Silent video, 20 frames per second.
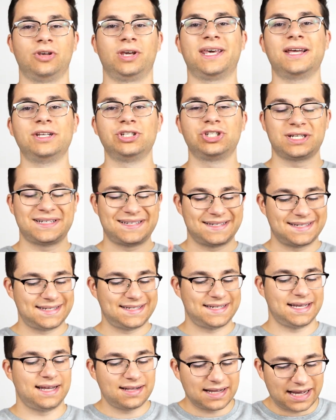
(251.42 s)
You can't just
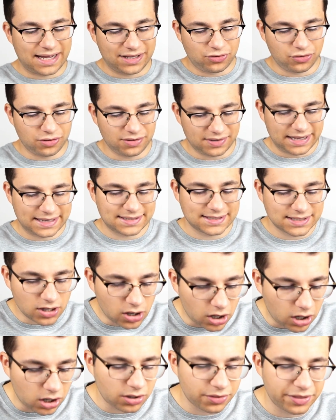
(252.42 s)
sit at your
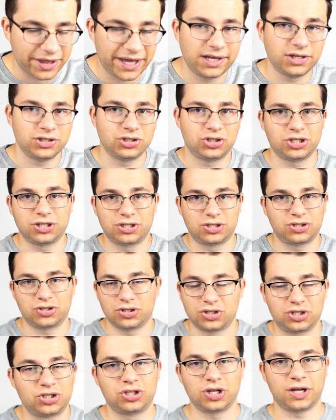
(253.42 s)
desk all day and
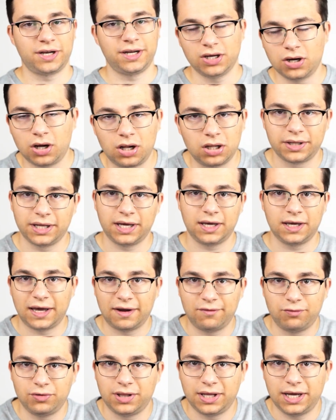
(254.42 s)
just study all day
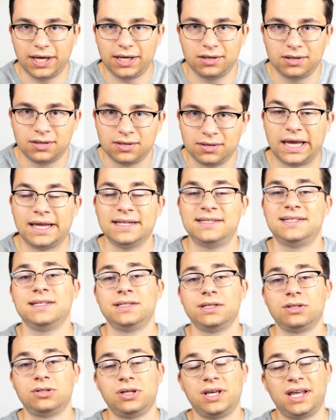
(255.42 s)
every day. It's
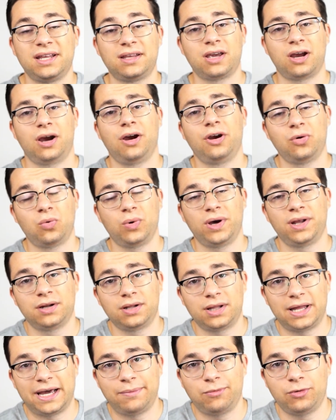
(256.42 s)
easy to get carried away in
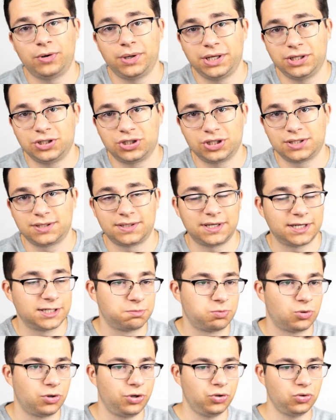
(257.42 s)
the library and just
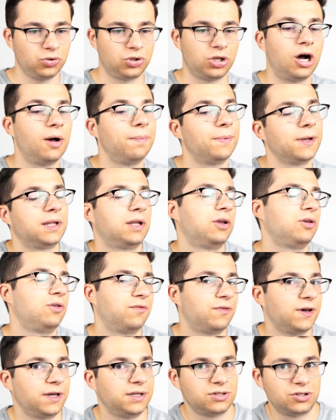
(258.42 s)
explore a new topic that
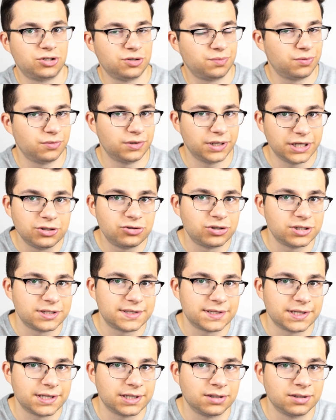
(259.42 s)
you find super
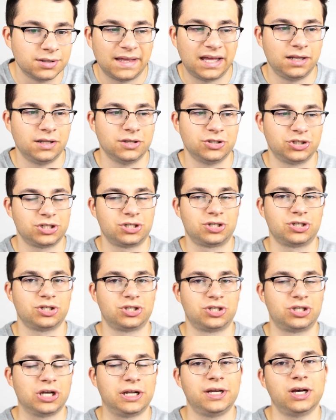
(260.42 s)
interesting and just
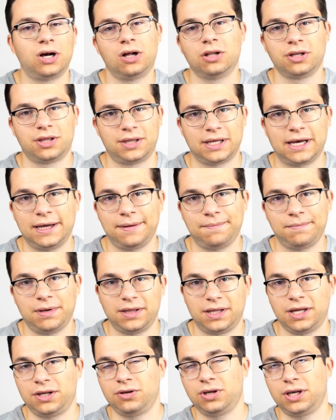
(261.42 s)
study all the time
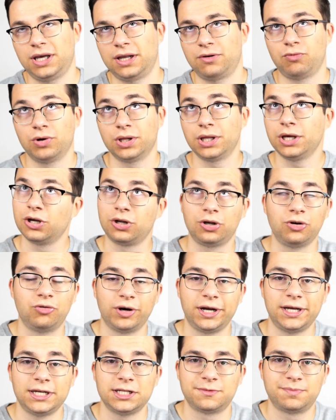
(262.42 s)
and then you get really good
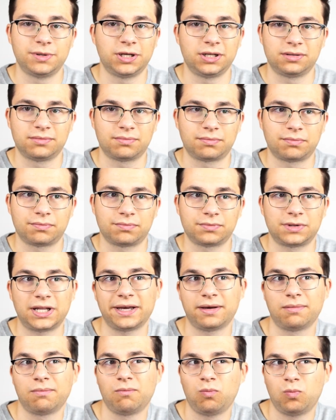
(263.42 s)
grades but
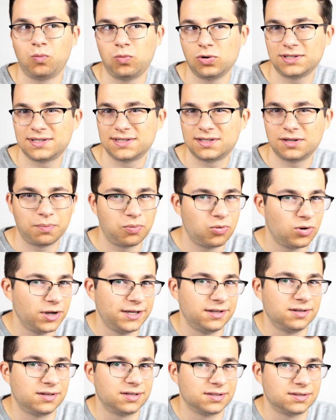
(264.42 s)
like what's the point